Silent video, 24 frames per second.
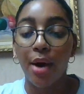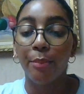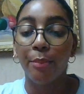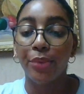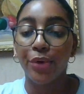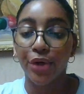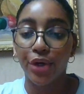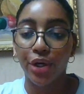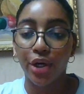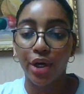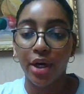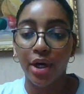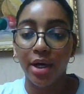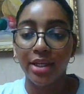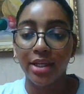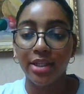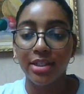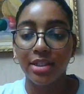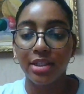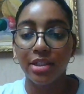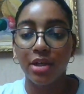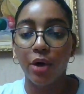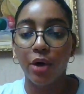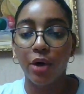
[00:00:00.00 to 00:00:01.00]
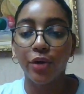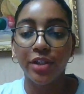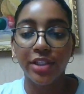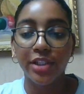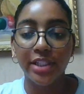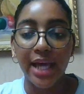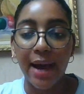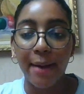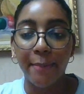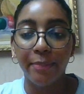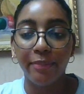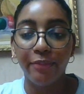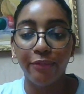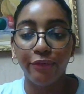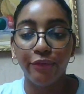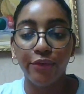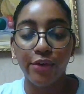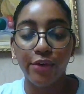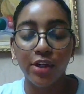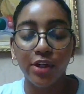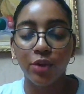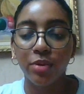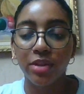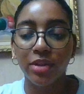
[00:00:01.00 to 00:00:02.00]
Percuss or tap
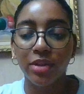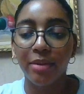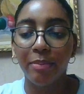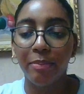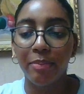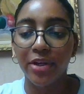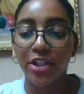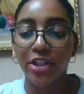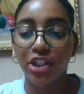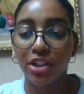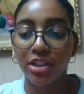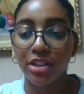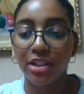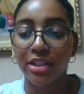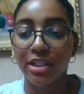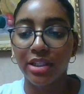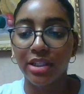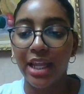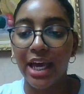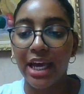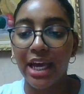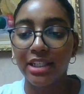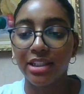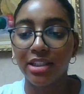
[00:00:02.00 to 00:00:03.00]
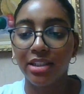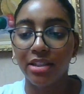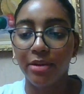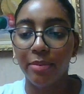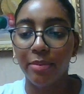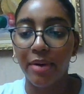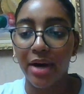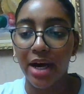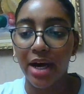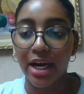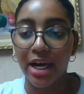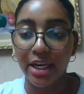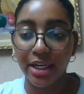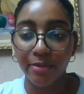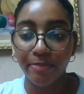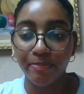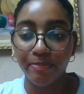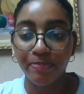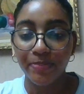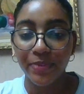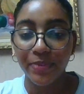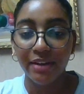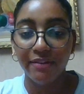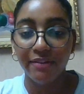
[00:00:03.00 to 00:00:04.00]
first with the patient lying
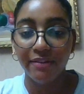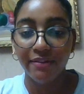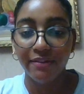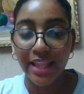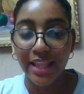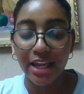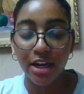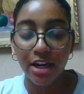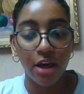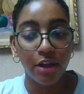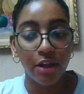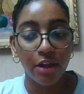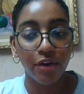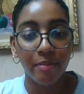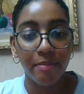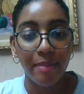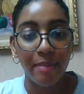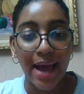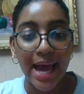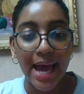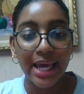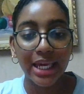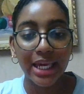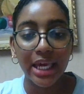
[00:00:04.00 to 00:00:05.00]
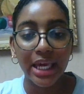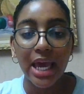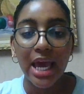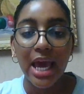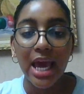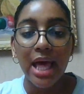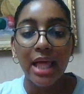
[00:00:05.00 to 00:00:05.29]
supine, flat on their back.